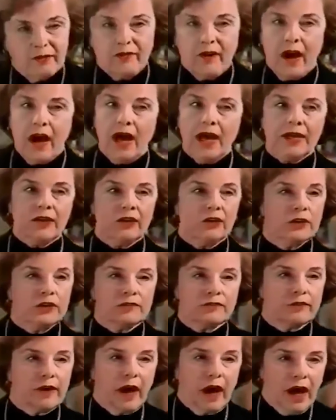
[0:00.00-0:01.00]
If I
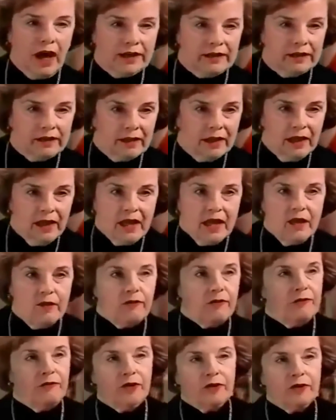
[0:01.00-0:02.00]
could have gotten
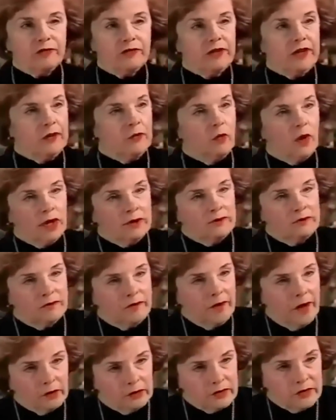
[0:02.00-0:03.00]
51
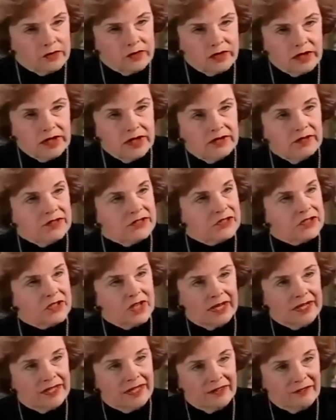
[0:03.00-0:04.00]
votes in the
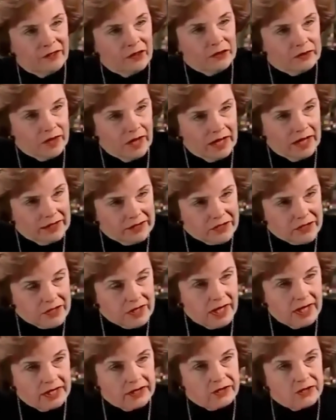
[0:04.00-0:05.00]
Senate of the
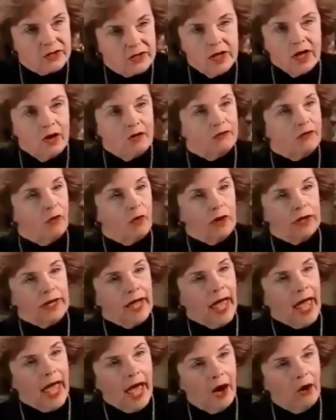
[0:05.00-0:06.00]
United States
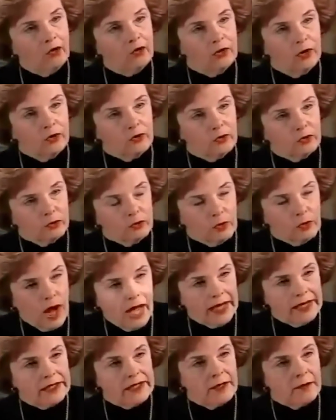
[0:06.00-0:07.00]
for an
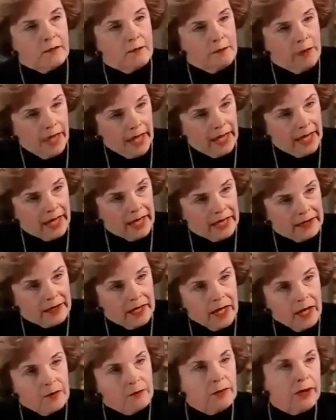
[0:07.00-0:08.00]
outright
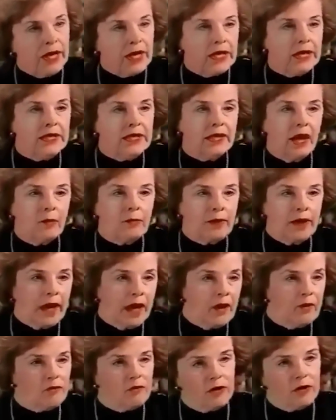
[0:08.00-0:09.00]
ban, picking
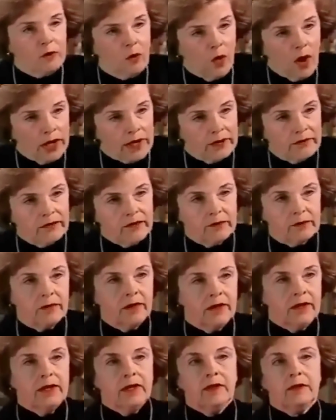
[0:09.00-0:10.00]
up every one of
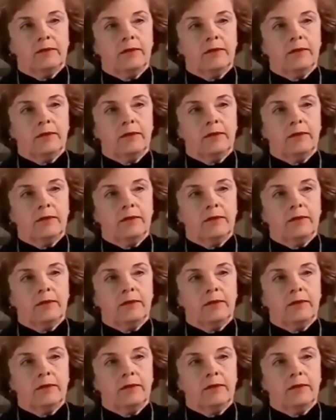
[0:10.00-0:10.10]
them,